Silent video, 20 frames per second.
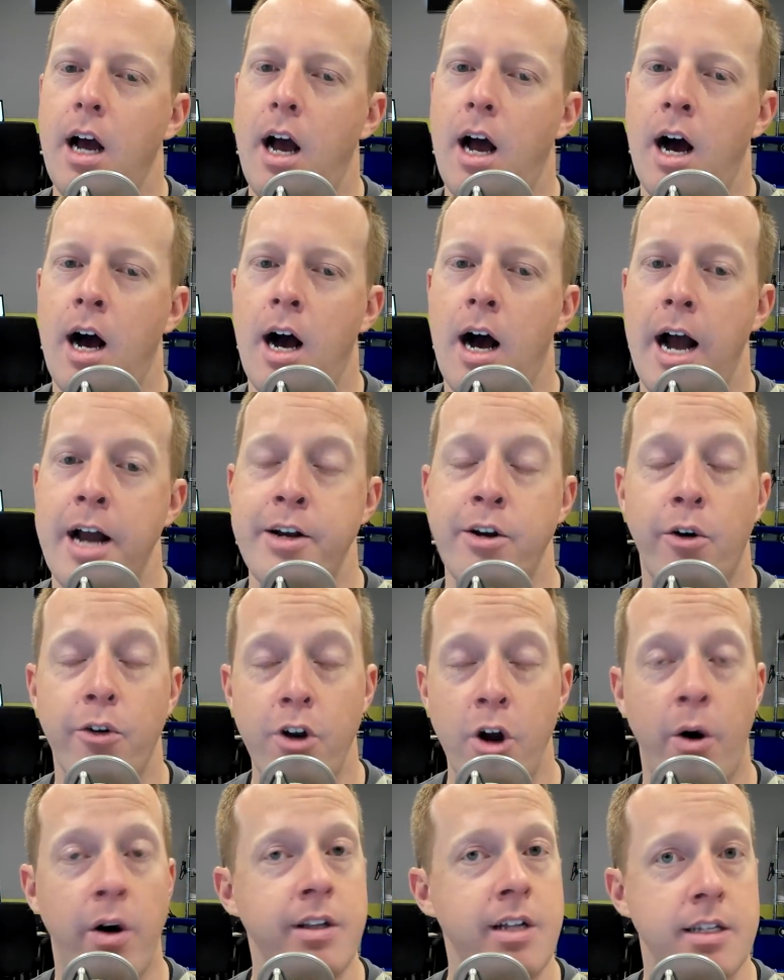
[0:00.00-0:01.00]
I don't
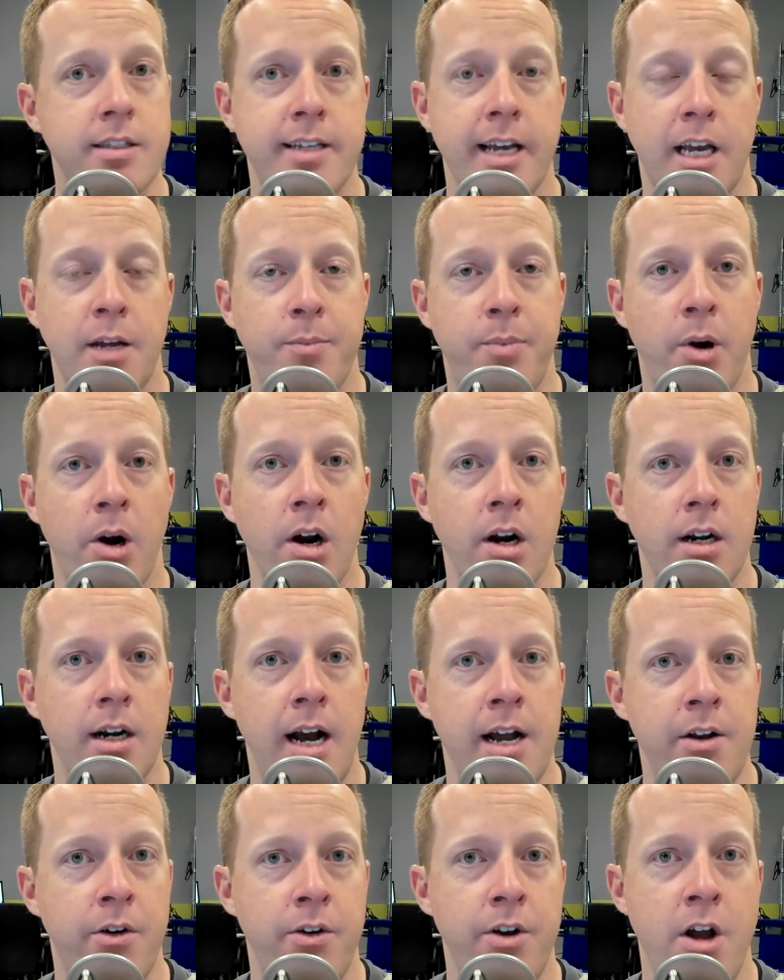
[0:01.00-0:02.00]
know on that second part.
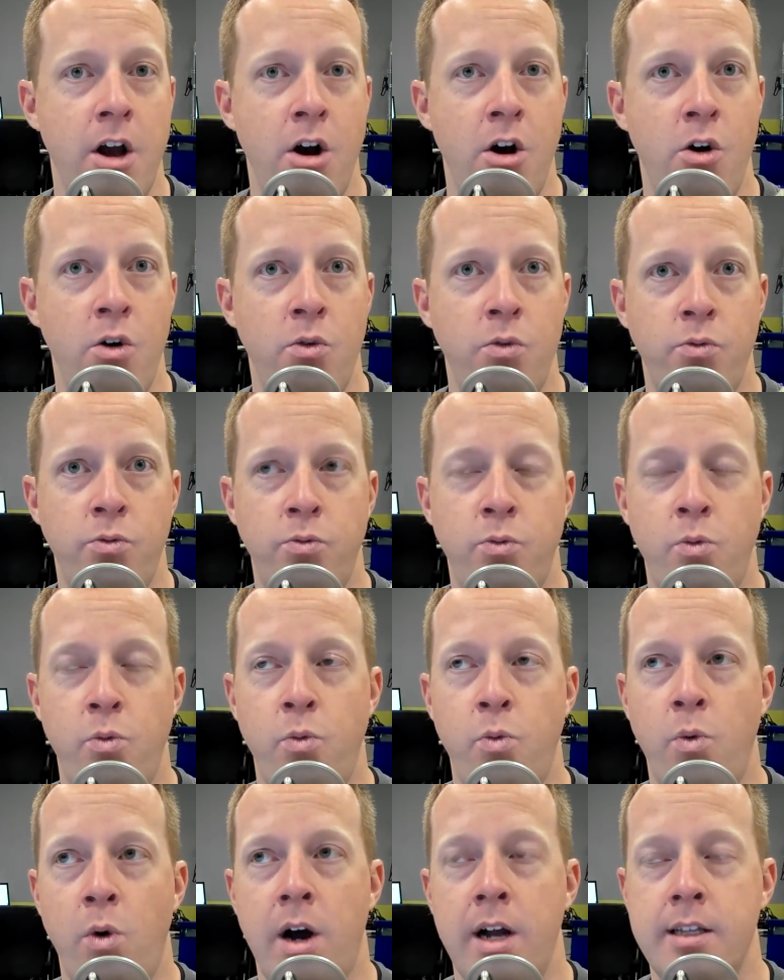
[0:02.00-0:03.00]
I don't know
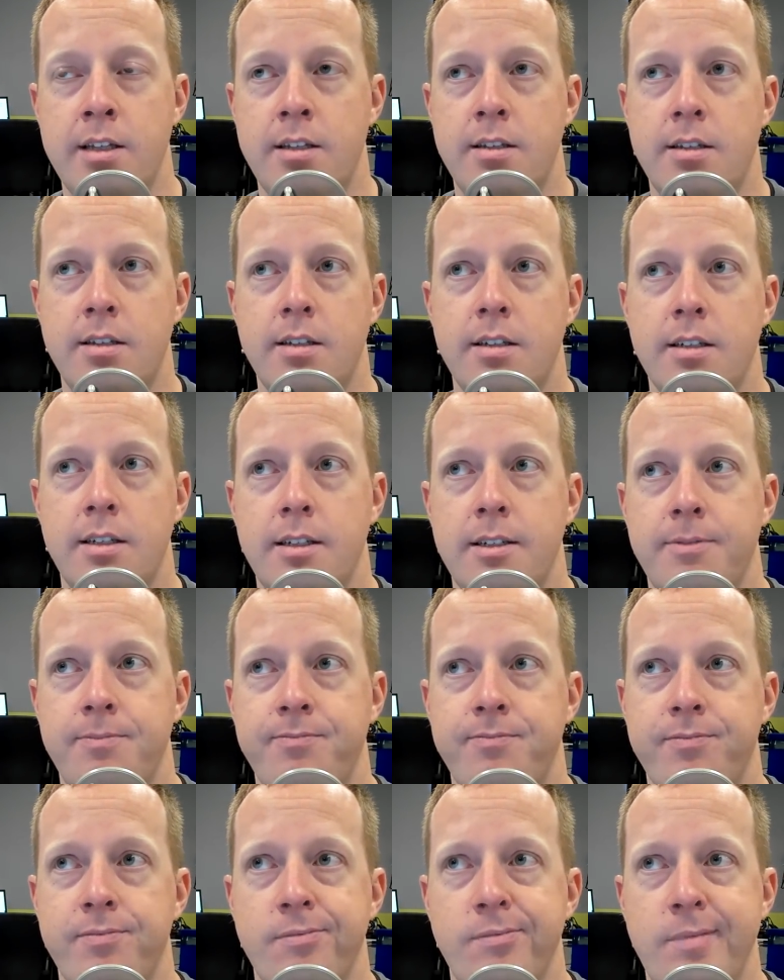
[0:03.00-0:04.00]
what
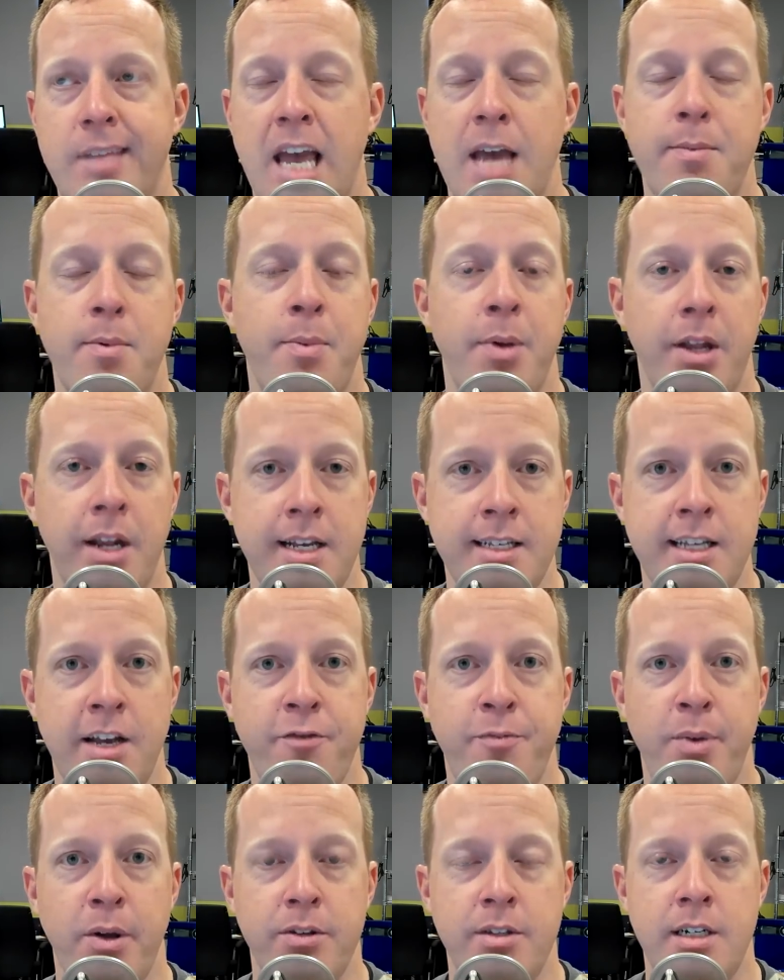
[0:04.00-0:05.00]
capabilities
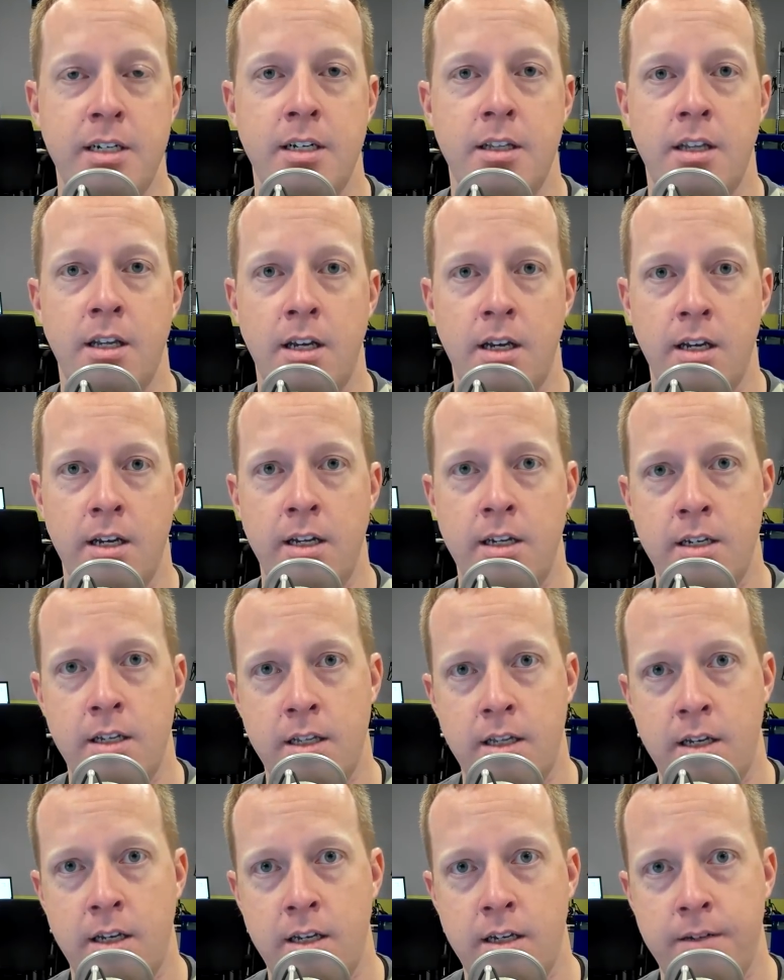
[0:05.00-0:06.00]
they've built into
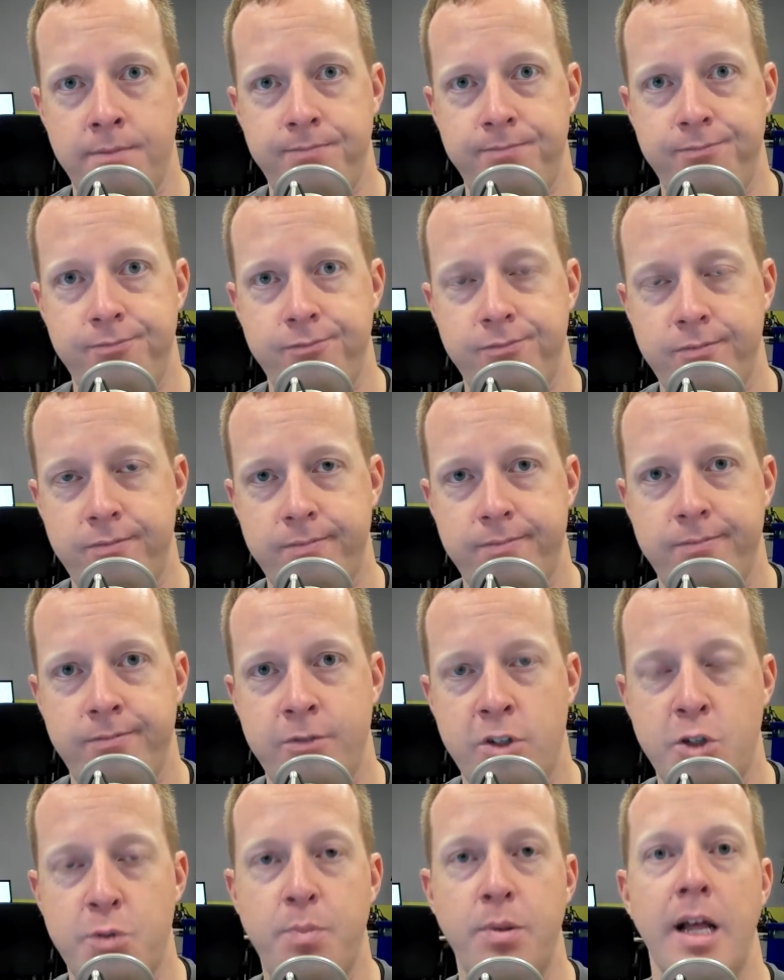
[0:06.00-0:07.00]
the
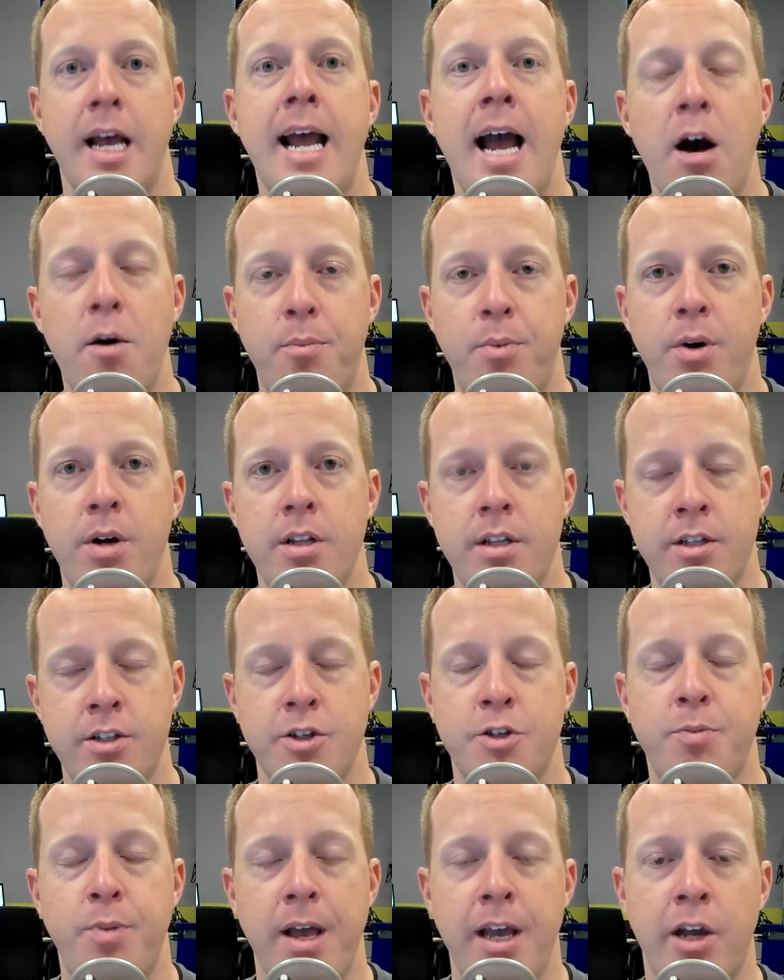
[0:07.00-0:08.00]
display output and
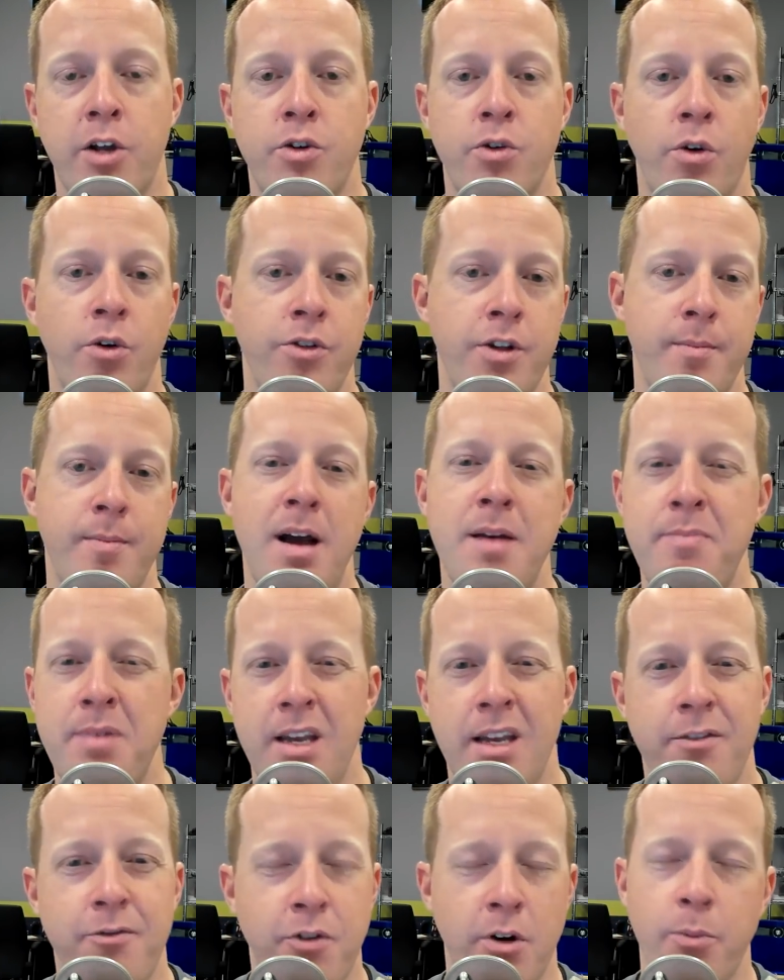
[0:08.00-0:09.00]
display controller that might
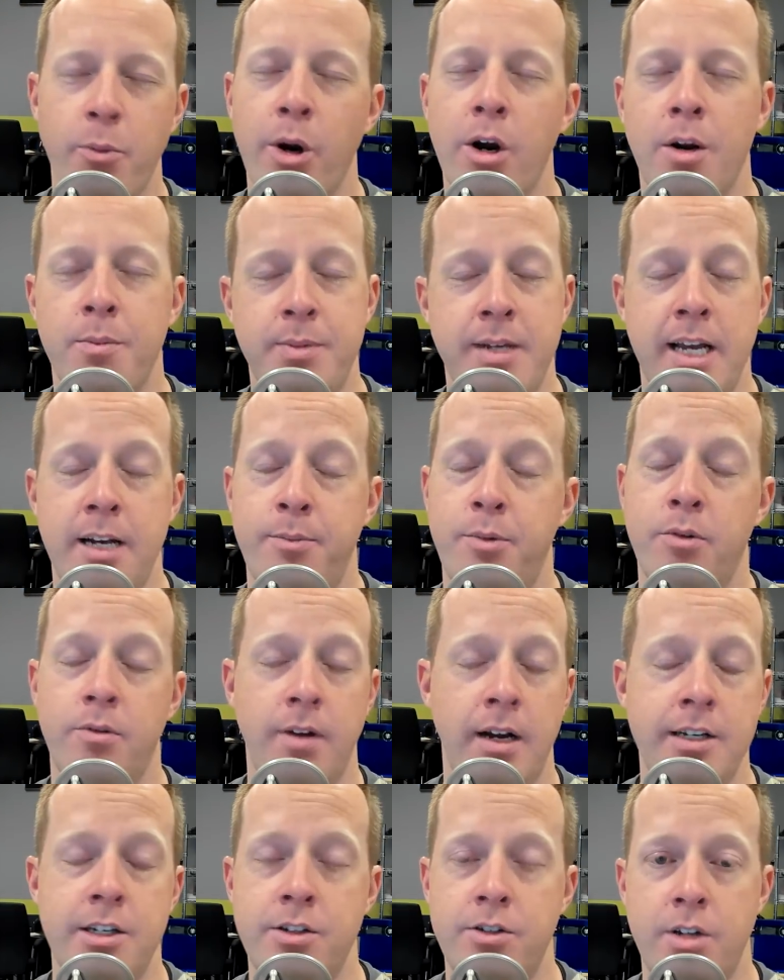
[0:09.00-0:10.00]
be firmware updatable.
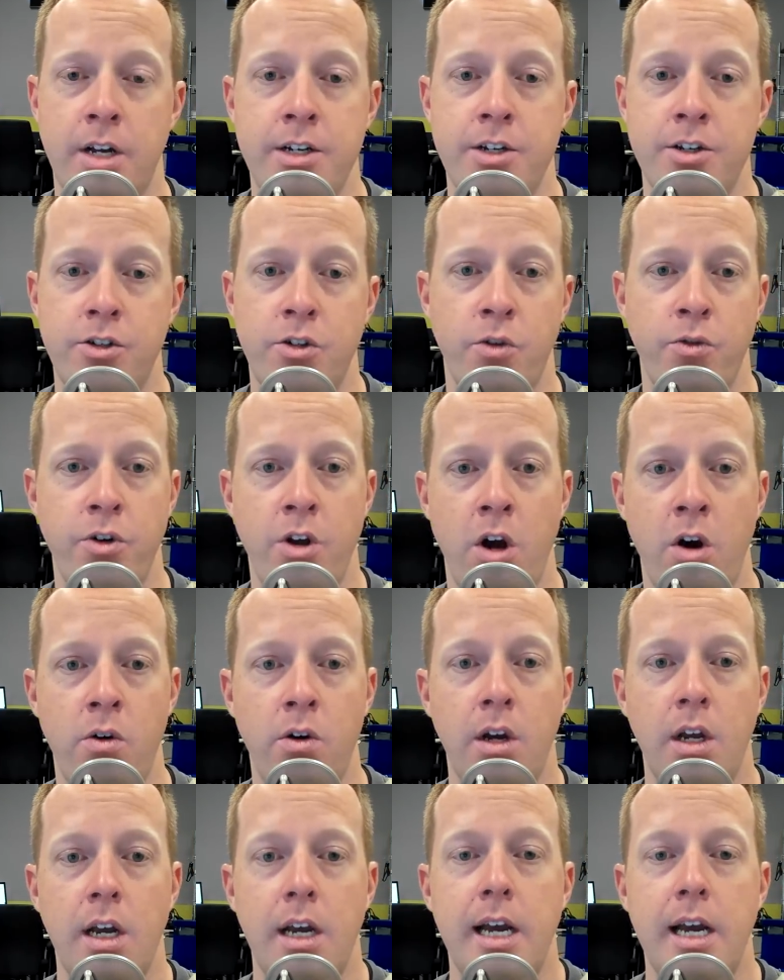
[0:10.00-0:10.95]
I just don't know.